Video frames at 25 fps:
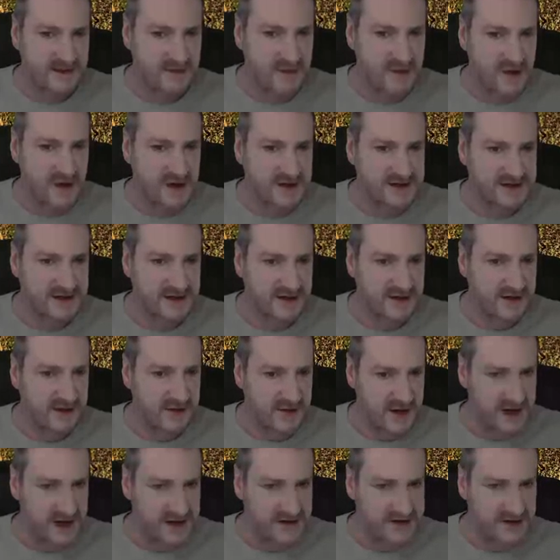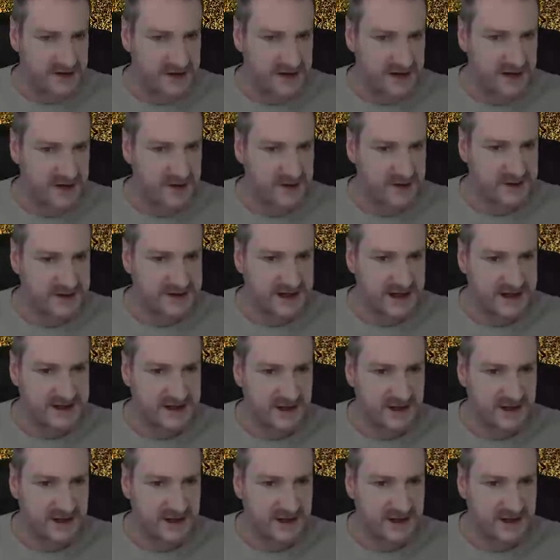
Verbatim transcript: the moss and the grass on the hills,